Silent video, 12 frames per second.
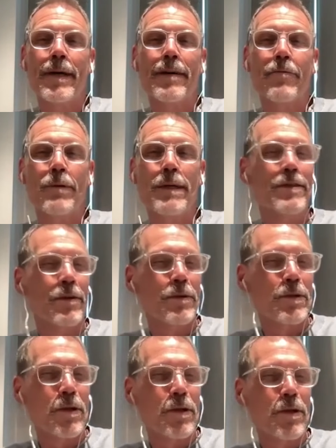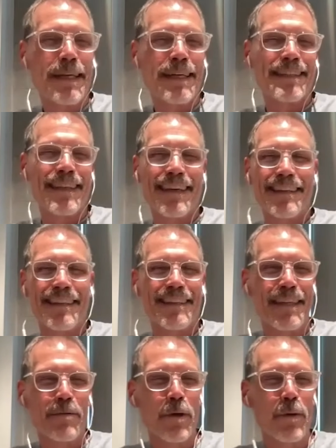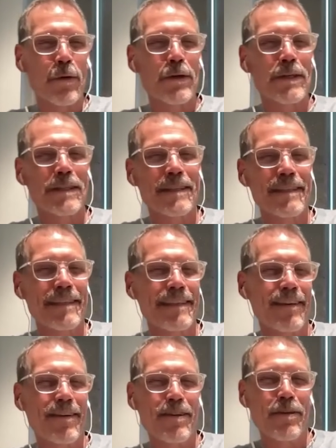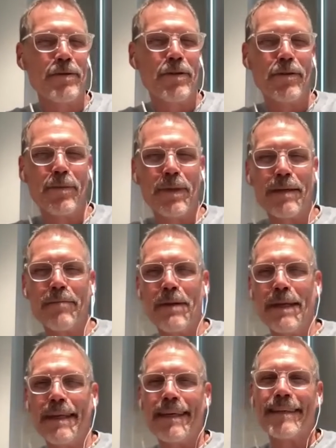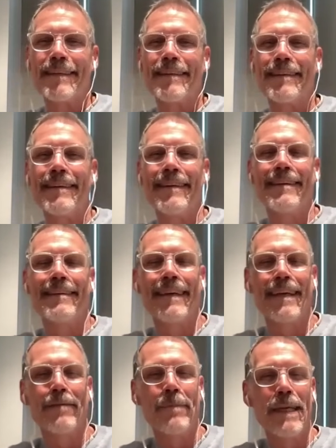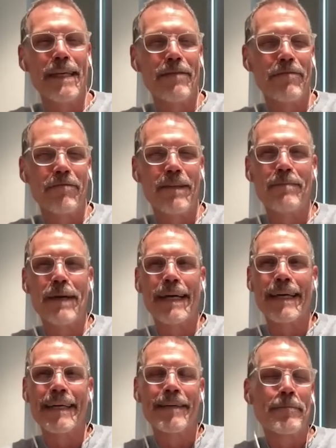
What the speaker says: research on it, because they get to see what works on YouTube and they get immediate feedback.